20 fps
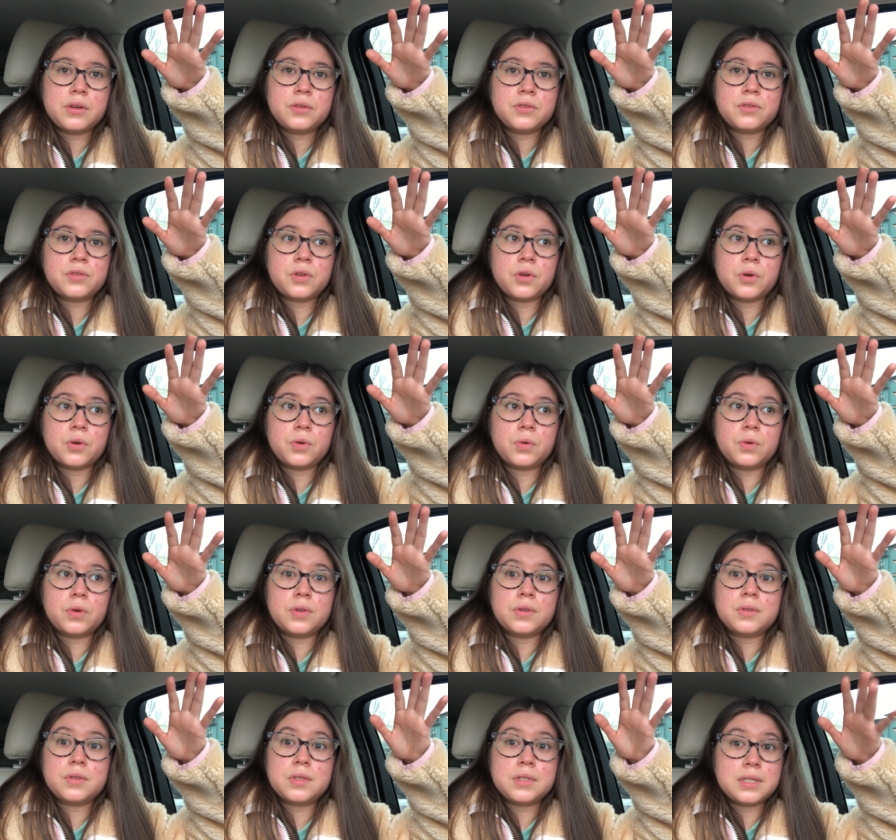So
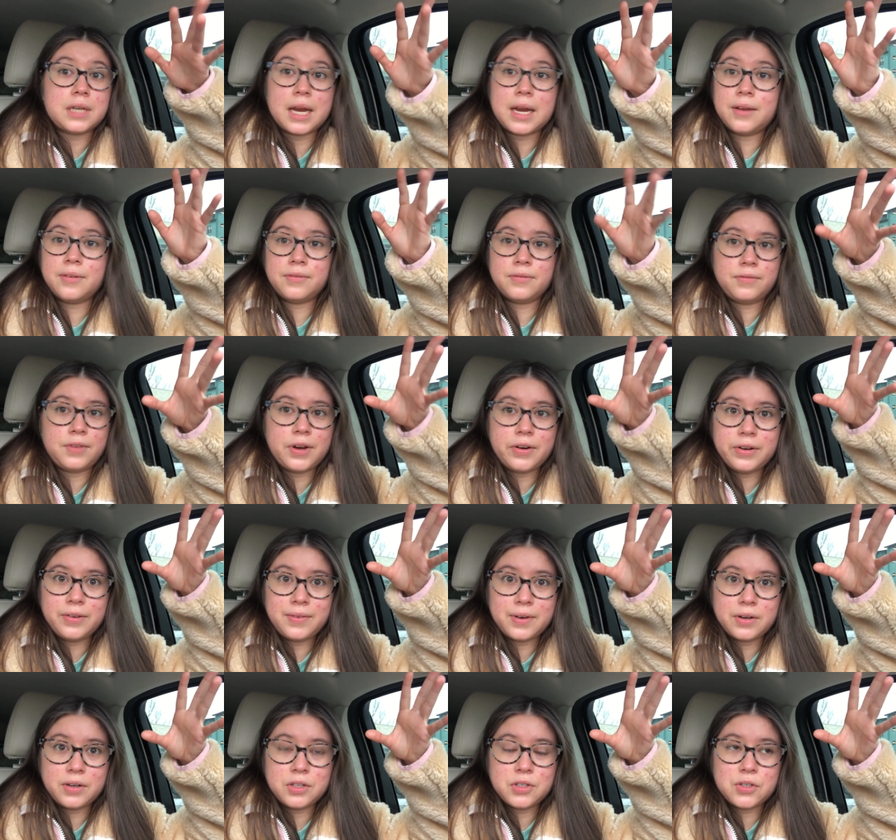stay very,
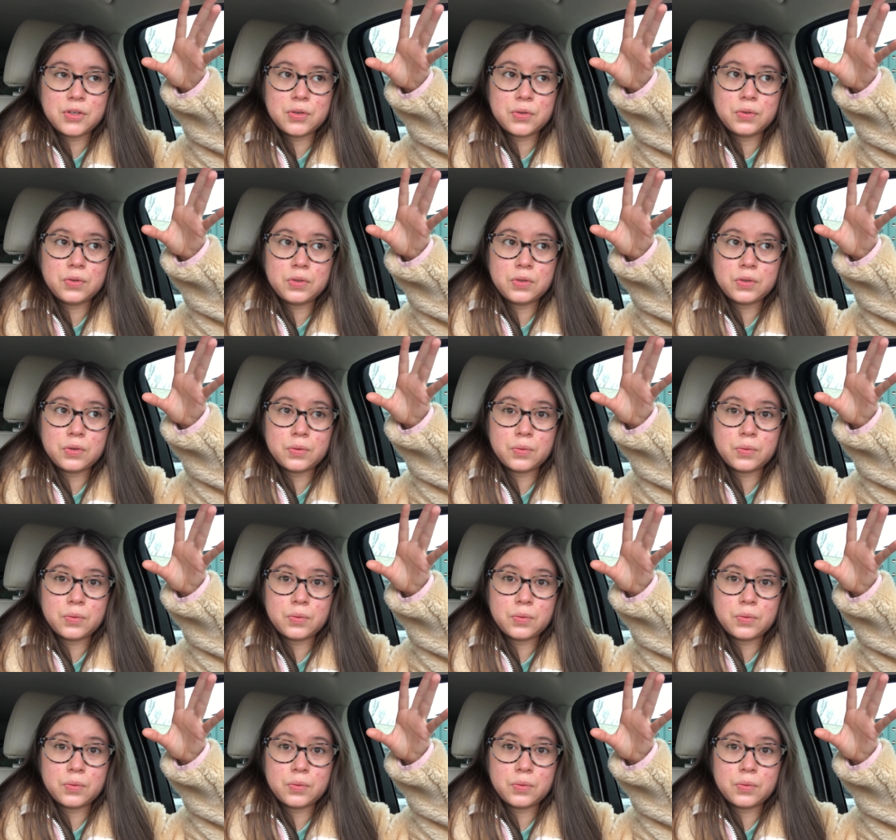very tuned